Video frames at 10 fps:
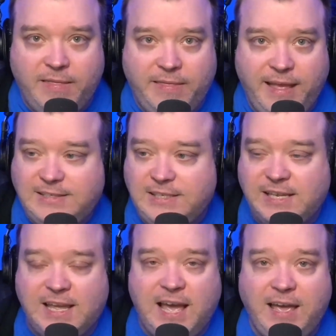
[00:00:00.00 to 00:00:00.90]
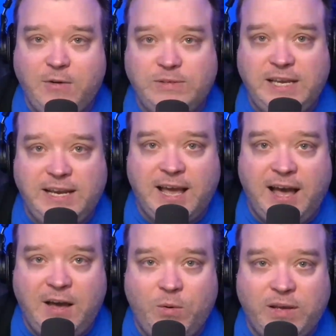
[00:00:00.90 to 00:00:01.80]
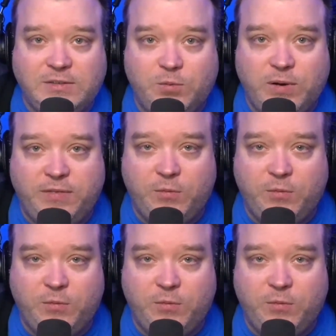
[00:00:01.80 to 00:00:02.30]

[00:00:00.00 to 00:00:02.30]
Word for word: That's just a guy who's eating hot wings with